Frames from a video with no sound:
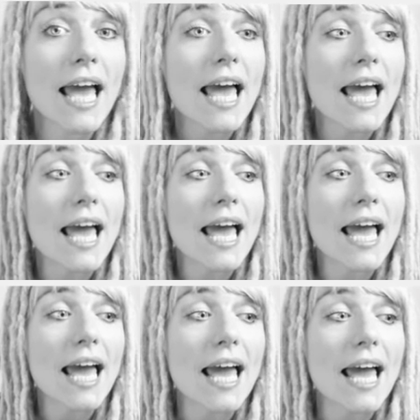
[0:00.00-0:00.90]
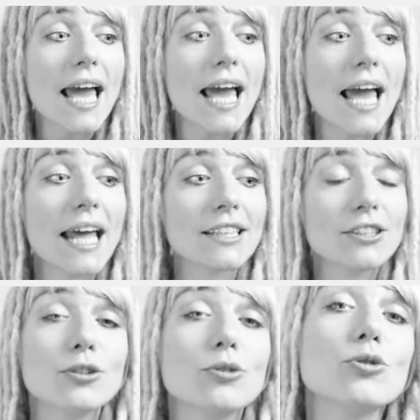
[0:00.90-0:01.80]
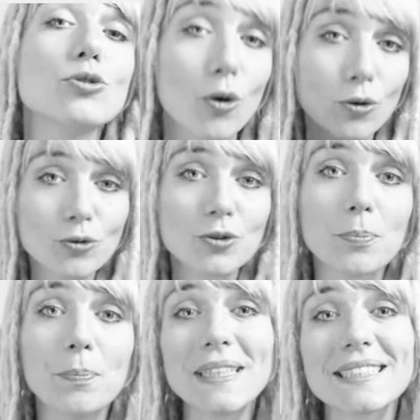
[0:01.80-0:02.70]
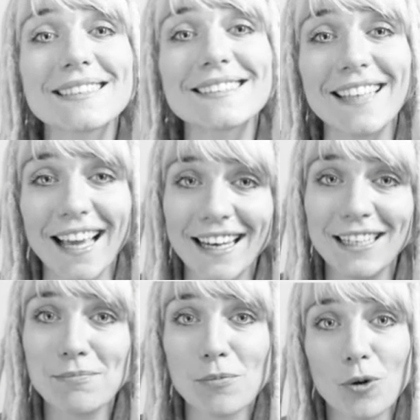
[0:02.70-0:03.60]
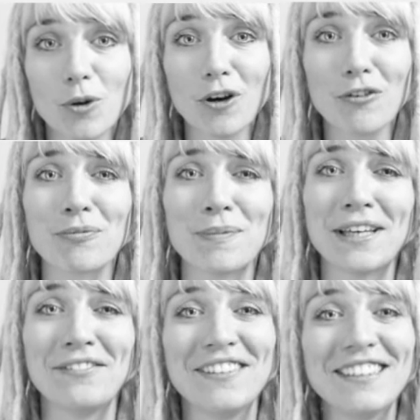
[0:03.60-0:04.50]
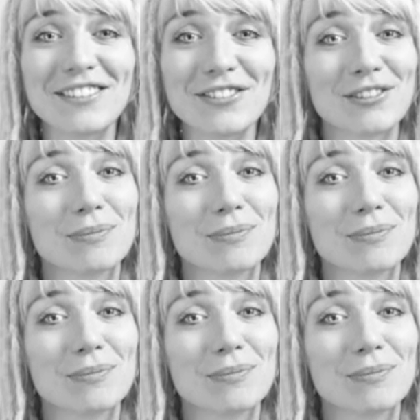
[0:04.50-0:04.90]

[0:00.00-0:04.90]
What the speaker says: And to don't miss any more of my videos,